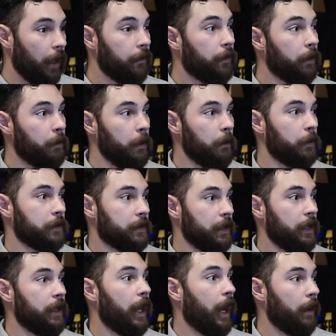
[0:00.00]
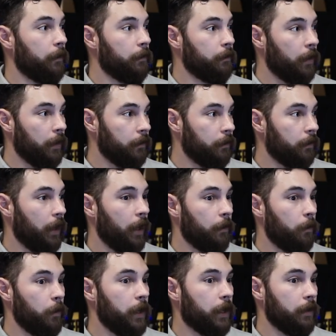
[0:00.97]
I think people see that, um, and yeah.
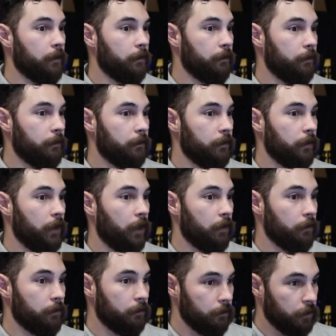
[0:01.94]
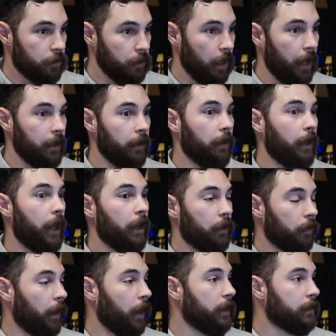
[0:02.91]
and we can you know shine the light
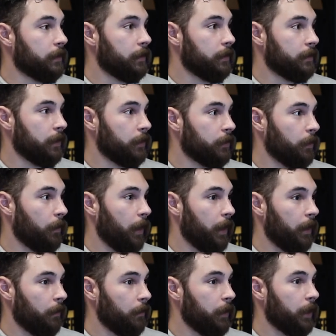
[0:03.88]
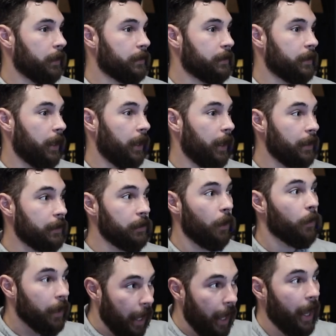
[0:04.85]
of Christ in such a way that we can say it's
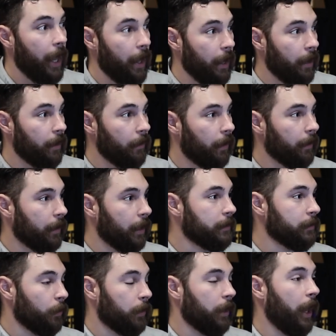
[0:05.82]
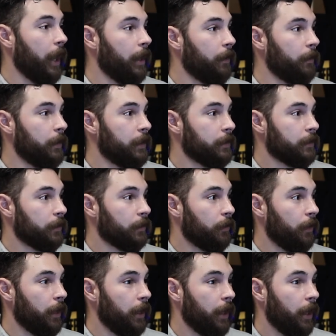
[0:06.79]
okay, like yeah. that's okay that we
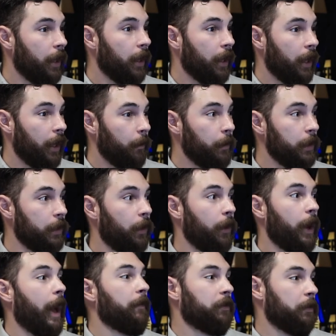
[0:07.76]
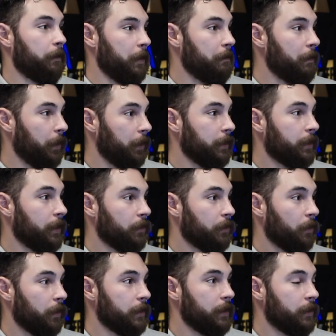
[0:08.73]
disagree, and we don't have to be militant
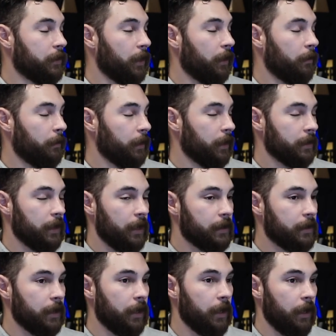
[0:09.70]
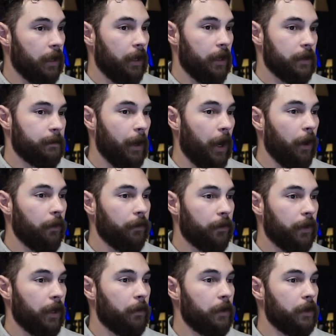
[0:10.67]
towards each yeah. other because it's a Absolutely.
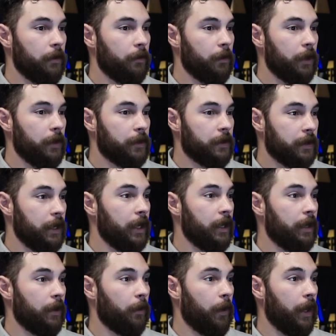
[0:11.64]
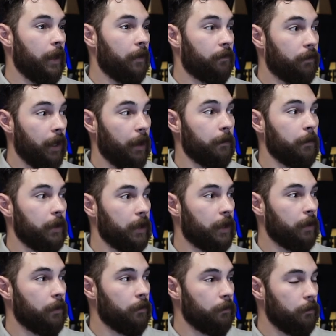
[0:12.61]
powerful thing when when you see the way that family
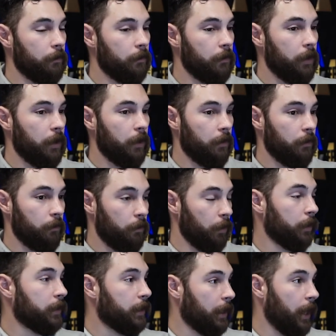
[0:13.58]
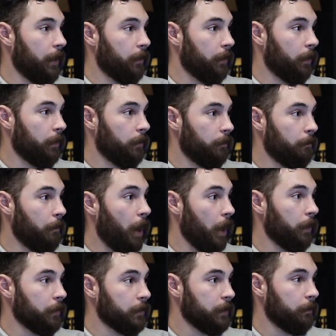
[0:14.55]
can you know work together and
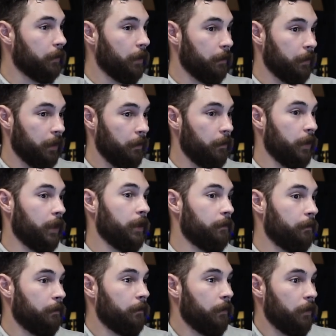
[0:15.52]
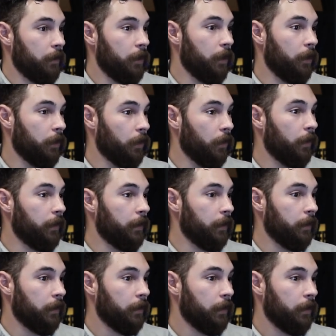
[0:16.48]
model something, but mm -hmm. then mm-hmm. we can you know go on
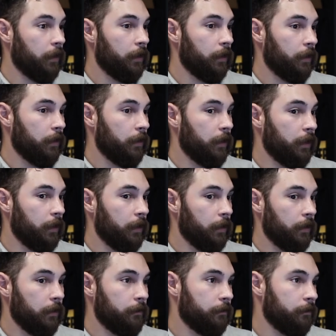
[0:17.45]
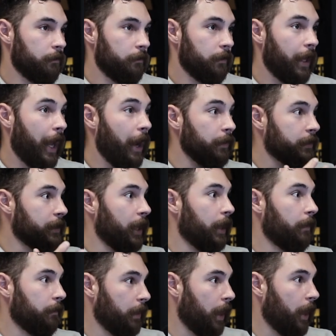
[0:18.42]
the the the
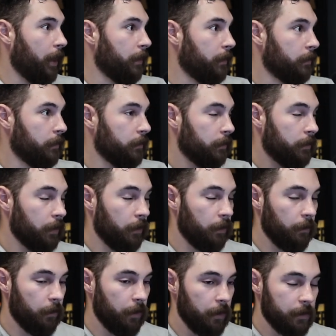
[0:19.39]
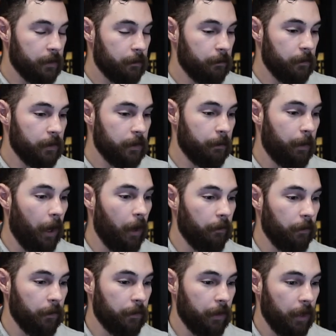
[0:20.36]
outside of that and mm -hmm. show the world. It's a, it's a
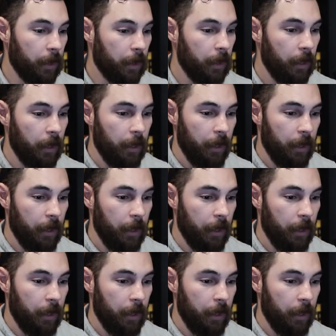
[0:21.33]
powerful thing.